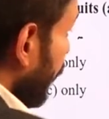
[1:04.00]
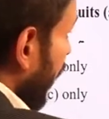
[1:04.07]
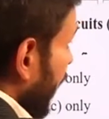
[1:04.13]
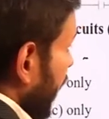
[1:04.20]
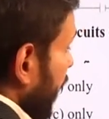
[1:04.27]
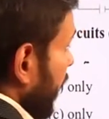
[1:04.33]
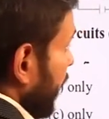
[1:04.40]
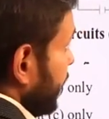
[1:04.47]

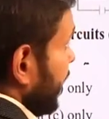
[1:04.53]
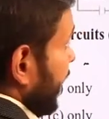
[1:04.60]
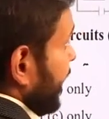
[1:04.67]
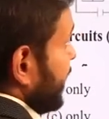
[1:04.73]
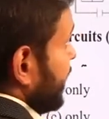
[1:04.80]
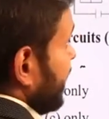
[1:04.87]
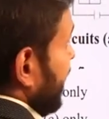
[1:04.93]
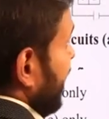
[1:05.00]
one, that
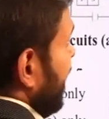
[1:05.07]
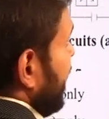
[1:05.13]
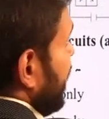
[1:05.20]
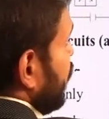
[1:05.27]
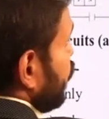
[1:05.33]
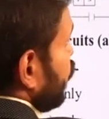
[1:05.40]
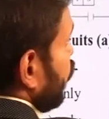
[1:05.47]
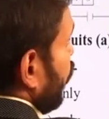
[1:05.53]
is C,
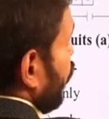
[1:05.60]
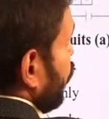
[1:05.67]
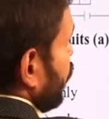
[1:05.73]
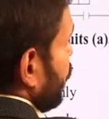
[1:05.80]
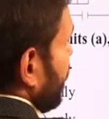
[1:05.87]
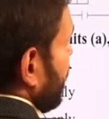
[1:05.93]
so